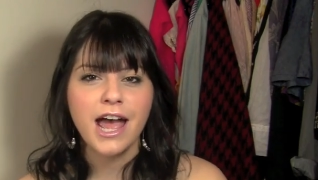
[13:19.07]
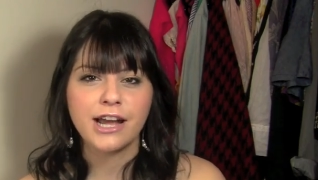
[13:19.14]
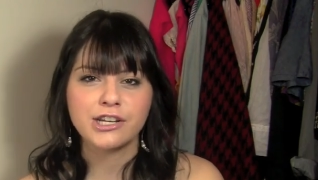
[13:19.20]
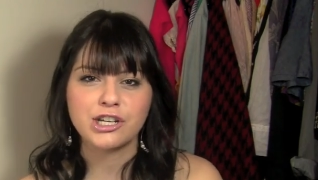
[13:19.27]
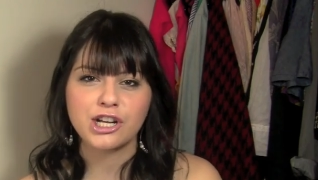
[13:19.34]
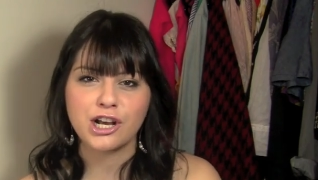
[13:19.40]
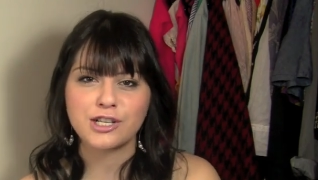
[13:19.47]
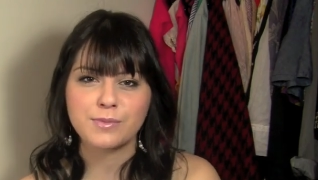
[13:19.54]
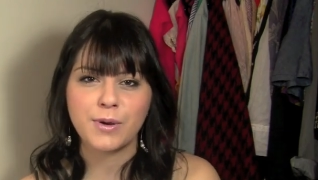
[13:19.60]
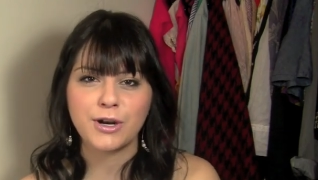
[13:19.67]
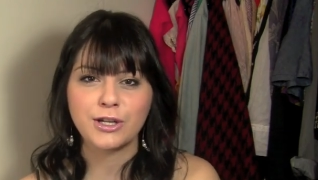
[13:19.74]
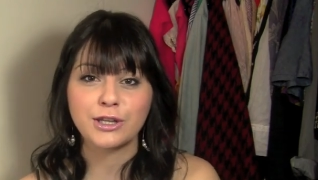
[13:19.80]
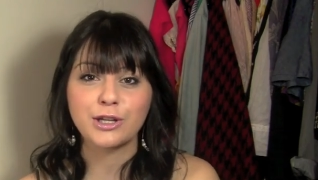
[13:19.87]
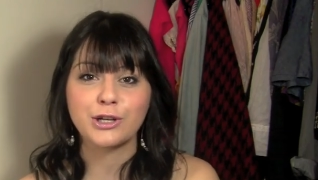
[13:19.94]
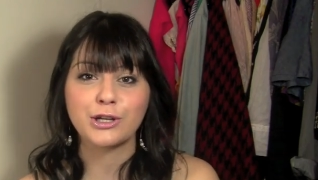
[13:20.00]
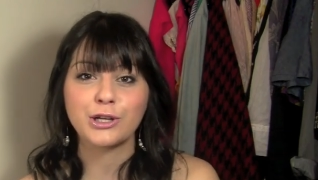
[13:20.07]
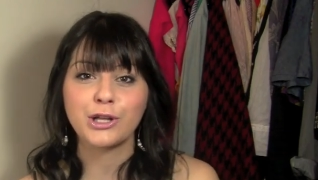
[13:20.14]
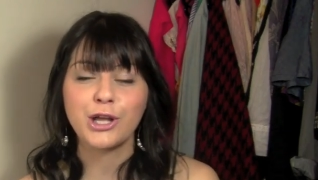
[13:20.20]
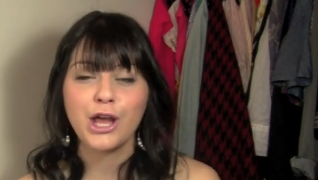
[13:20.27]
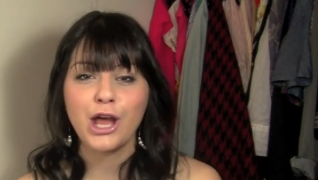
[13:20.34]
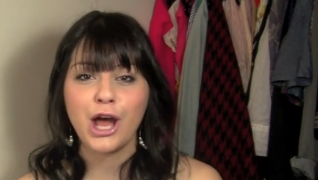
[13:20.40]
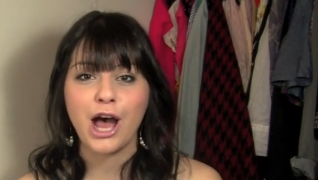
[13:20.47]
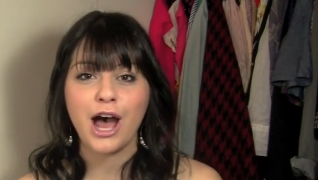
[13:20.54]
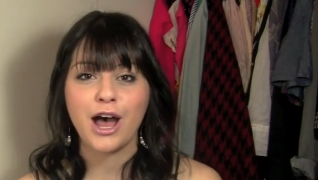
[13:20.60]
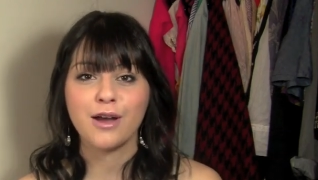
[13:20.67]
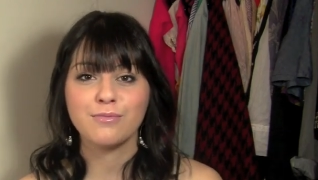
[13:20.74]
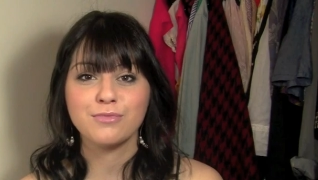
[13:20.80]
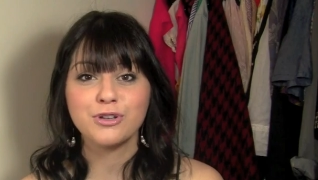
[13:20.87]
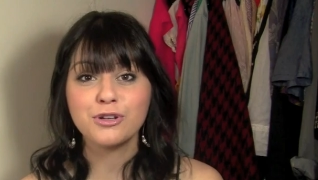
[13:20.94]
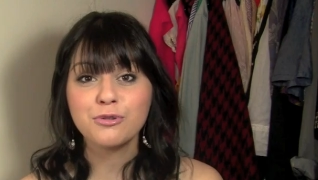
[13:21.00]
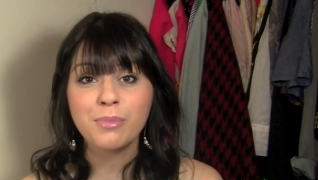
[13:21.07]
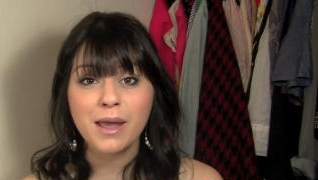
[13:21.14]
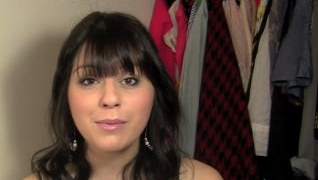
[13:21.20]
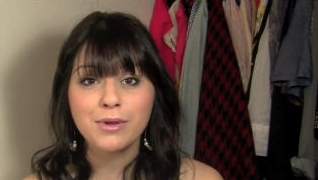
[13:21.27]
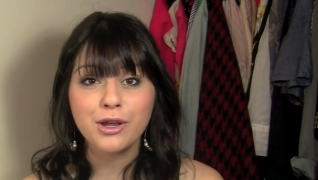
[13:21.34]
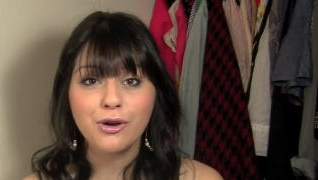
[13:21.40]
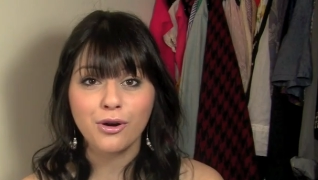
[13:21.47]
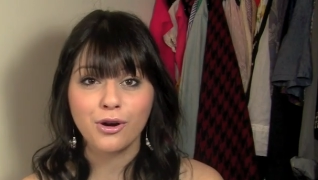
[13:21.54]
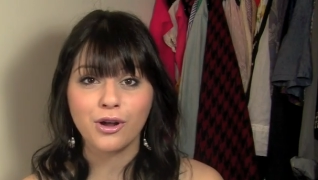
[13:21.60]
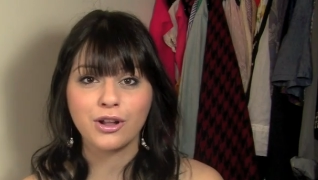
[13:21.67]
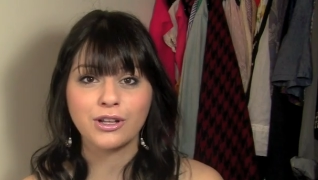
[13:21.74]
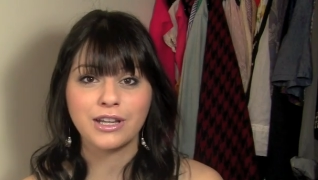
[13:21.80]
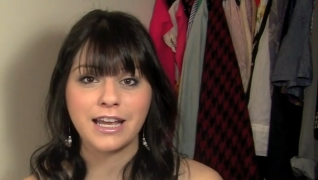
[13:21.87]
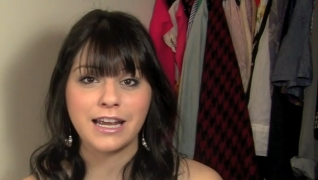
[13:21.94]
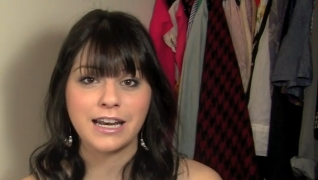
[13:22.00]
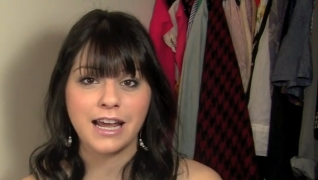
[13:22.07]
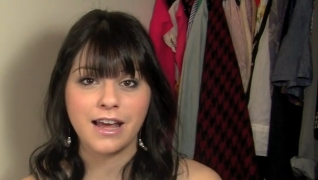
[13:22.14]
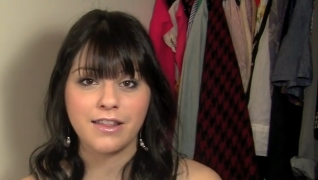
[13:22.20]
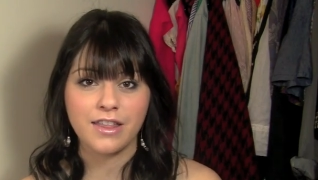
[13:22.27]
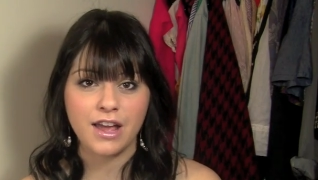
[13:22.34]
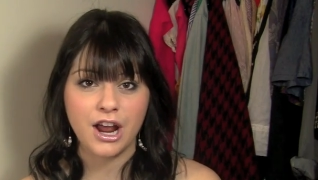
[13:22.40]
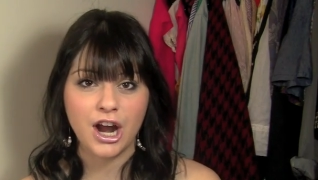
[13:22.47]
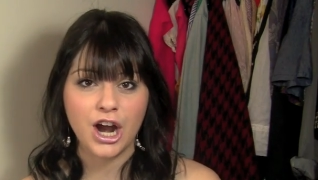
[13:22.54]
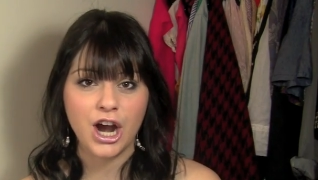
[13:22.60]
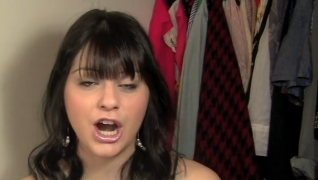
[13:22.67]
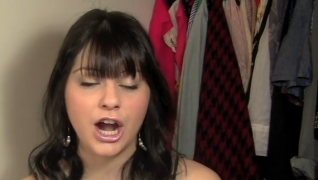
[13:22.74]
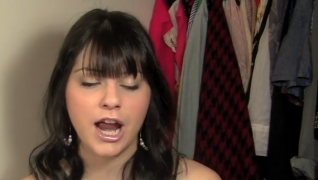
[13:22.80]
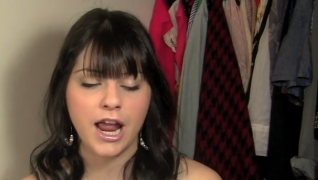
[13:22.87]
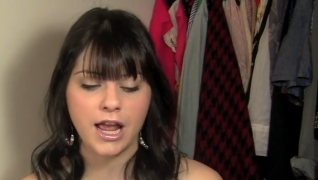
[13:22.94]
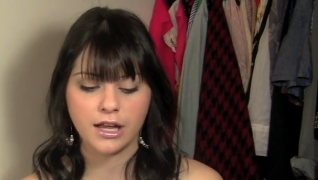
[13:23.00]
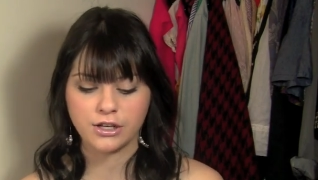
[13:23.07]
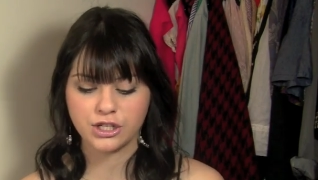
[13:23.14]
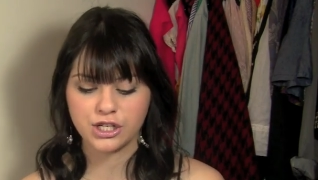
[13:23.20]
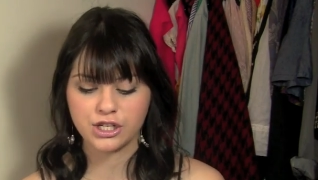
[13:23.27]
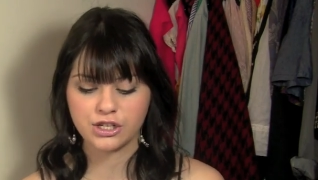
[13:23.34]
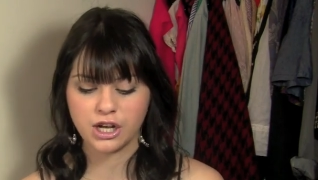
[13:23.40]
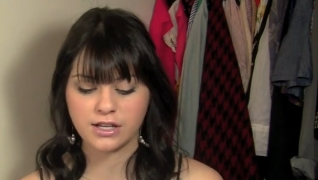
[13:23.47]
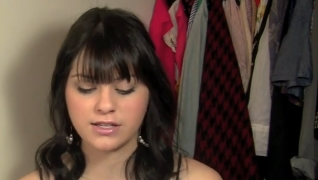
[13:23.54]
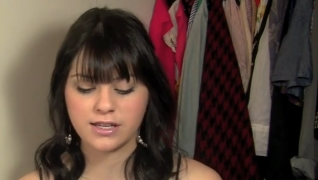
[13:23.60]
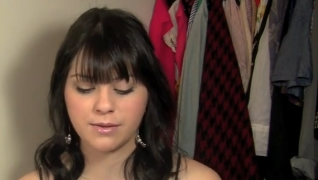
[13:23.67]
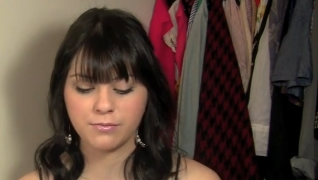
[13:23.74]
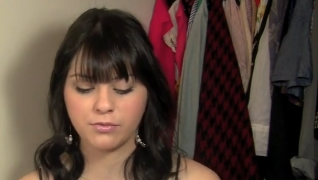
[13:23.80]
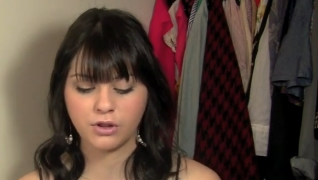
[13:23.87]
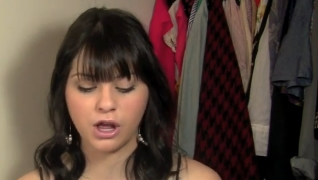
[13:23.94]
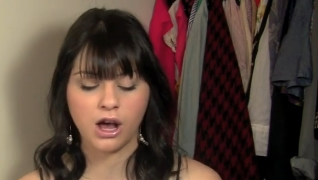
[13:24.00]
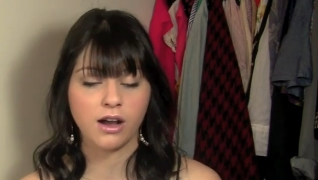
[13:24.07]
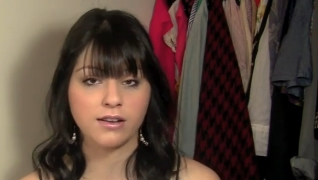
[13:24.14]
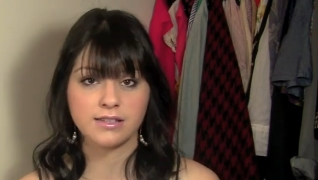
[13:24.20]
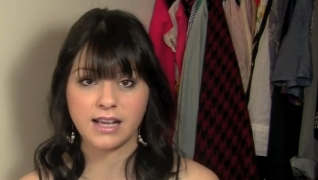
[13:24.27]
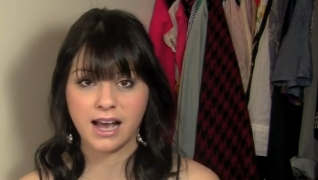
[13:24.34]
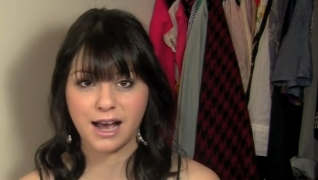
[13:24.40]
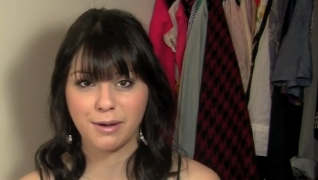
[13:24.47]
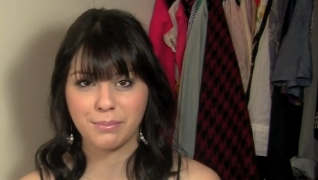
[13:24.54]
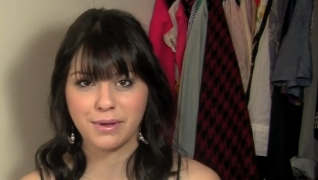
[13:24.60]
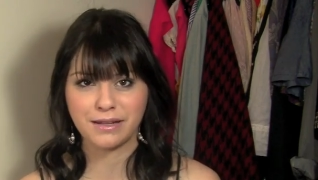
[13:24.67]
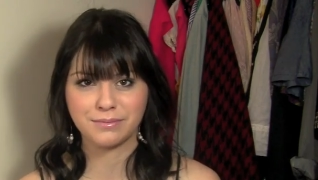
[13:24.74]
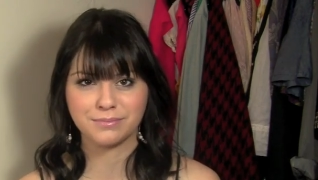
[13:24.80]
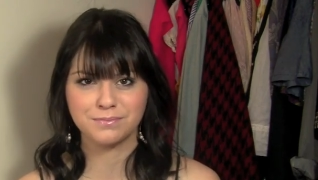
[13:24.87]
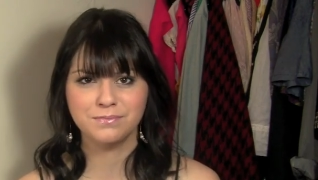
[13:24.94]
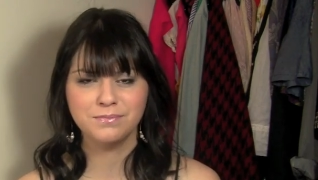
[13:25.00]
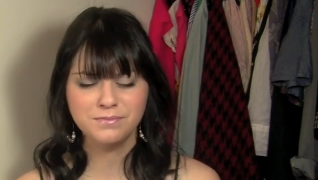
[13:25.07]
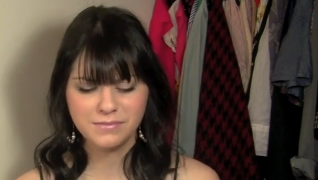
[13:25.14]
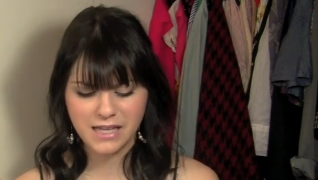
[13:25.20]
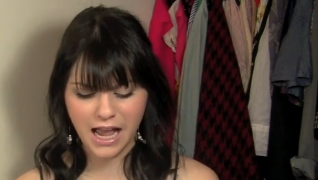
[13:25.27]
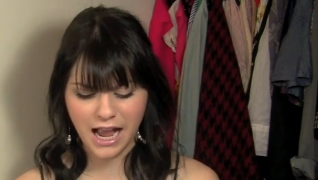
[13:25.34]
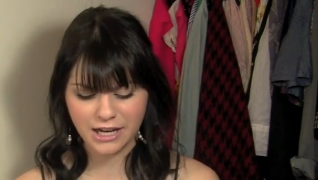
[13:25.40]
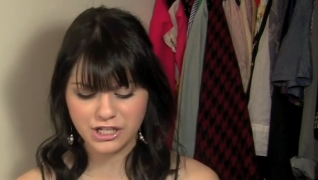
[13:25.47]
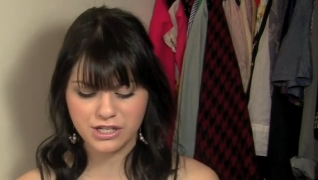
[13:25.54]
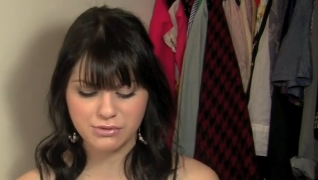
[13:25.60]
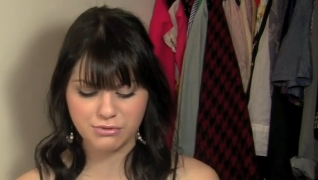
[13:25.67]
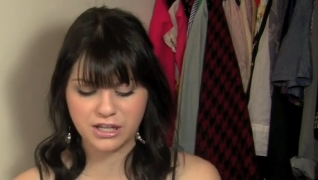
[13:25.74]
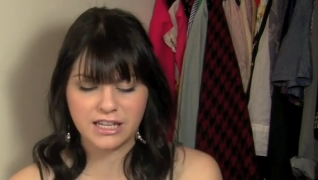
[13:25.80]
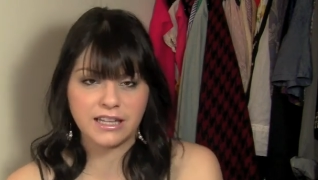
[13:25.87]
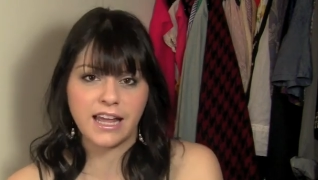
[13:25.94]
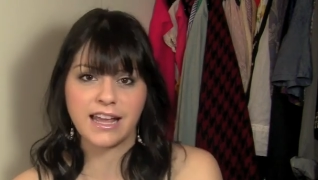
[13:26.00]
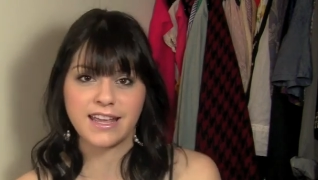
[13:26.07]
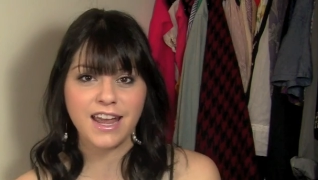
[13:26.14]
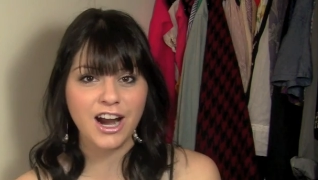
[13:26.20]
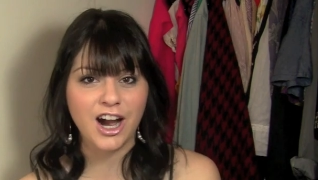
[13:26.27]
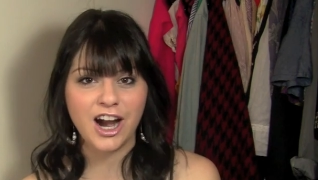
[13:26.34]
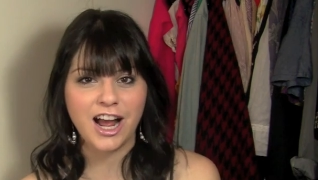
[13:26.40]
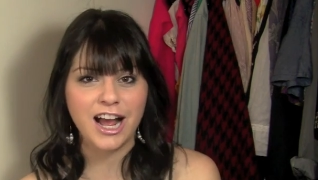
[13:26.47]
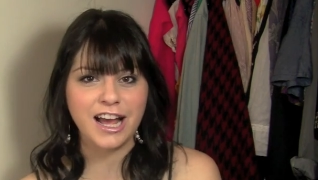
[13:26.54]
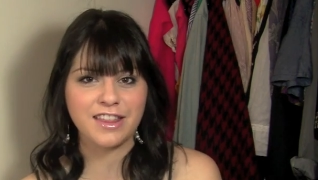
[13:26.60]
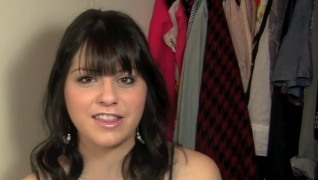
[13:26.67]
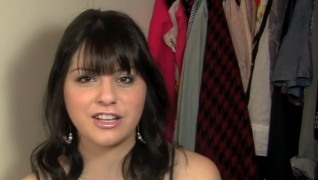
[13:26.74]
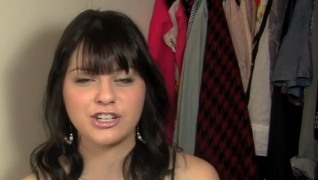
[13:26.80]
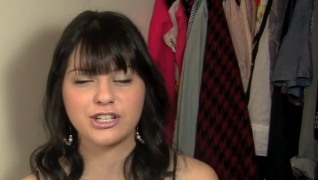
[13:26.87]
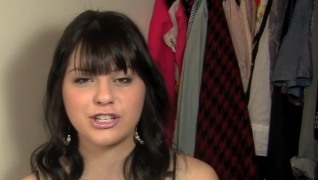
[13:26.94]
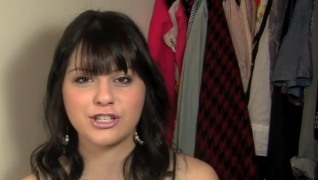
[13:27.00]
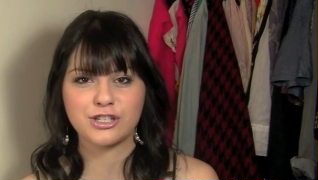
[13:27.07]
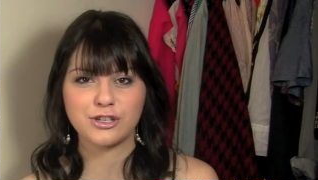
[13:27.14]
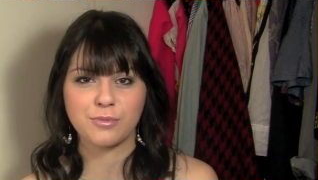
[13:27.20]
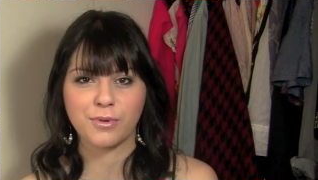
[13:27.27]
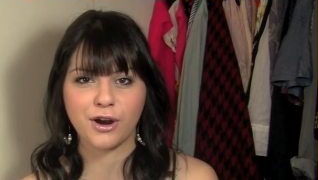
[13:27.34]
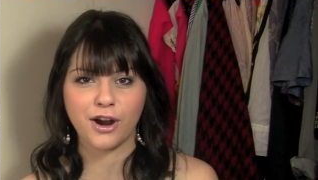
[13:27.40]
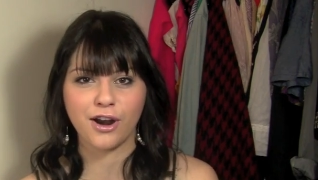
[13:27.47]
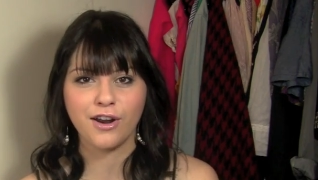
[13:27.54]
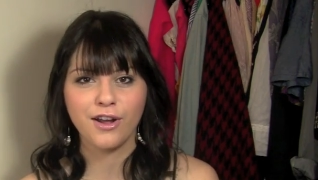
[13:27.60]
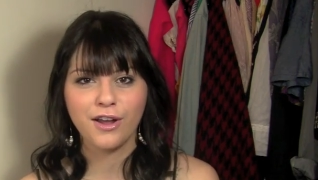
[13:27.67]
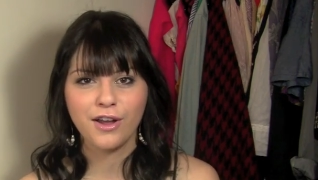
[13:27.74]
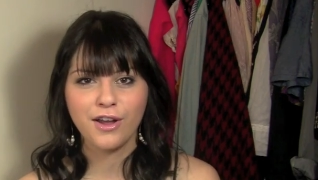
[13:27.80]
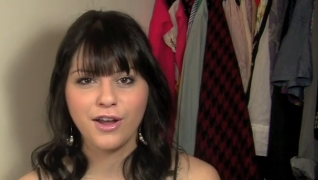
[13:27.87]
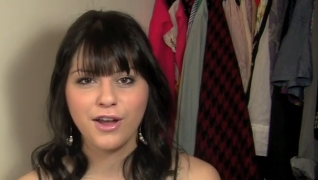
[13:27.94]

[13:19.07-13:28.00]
and she talks about her little um, new baby girl, Elena, there, and she's got some vlogs up, and I just really like Kara. I think she's super